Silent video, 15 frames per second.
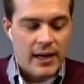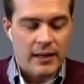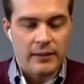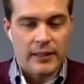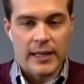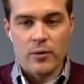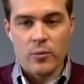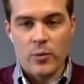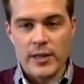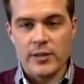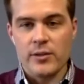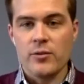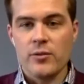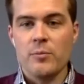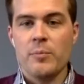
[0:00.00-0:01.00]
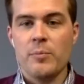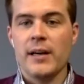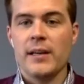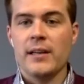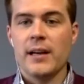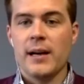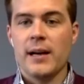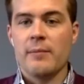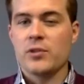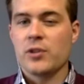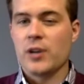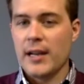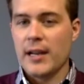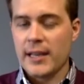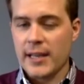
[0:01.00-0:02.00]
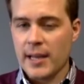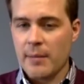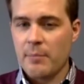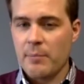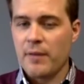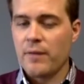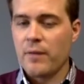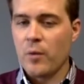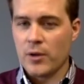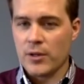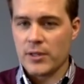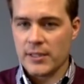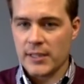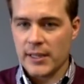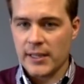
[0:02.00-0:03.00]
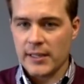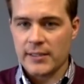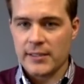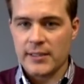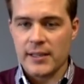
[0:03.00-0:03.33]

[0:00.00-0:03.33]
like we do, but try to get up before 6.